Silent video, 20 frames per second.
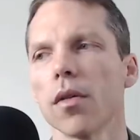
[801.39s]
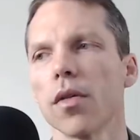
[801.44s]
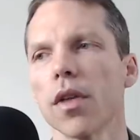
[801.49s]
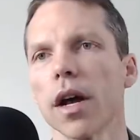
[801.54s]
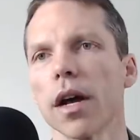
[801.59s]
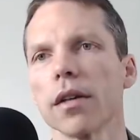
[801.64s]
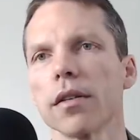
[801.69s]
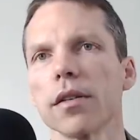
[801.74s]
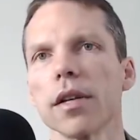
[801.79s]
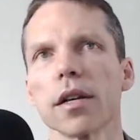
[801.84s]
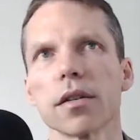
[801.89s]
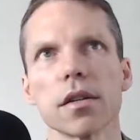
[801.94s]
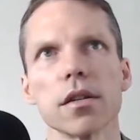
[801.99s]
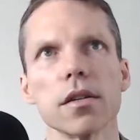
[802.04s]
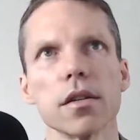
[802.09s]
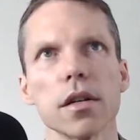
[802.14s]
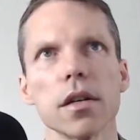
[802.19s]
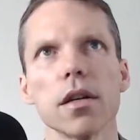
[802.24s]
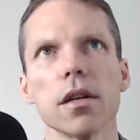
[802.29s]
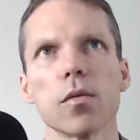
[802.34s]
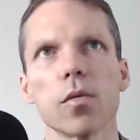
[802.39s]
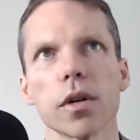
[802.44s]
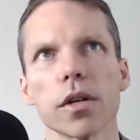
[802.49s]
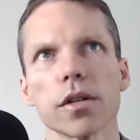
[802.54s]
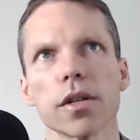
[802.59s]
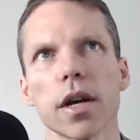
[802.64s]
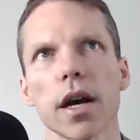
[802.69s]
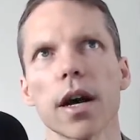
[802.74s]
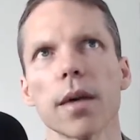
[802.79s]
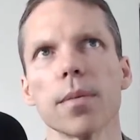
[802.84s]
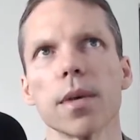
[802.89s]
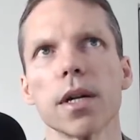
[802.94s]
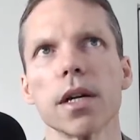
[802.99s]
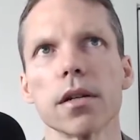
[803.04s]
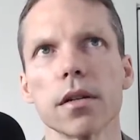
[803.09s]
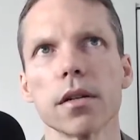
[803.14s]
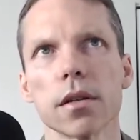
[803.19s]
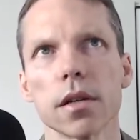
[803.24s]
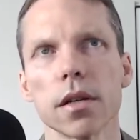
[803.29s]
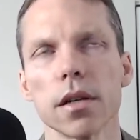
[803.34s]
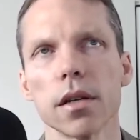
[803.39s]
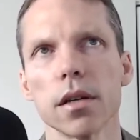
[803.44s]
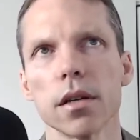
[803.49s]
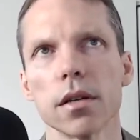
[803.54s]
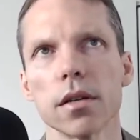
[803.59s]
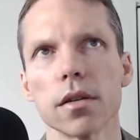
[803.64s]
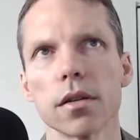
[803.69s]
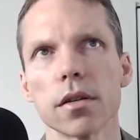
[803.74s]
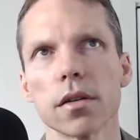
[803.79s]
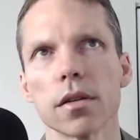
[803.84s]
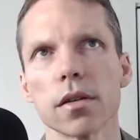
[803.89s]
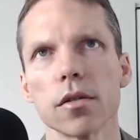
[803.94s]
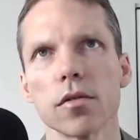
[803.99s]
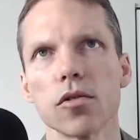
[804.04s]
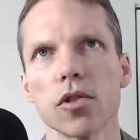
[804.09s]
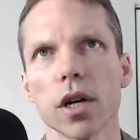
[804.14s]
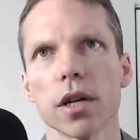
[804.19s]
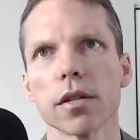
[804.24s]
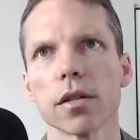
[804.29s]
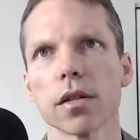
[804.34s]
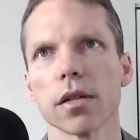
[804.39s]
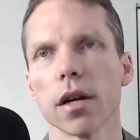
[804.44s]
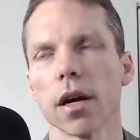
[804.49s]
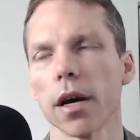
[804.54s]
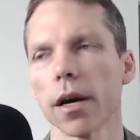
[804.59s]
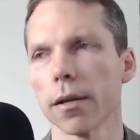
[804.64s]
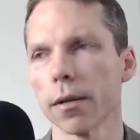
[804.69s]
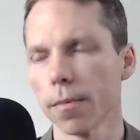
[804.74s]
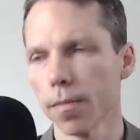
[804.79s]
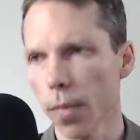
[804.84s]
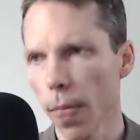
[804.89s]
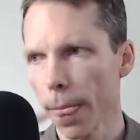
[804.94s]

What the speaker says: that yes, indeed, what is happening is genocide,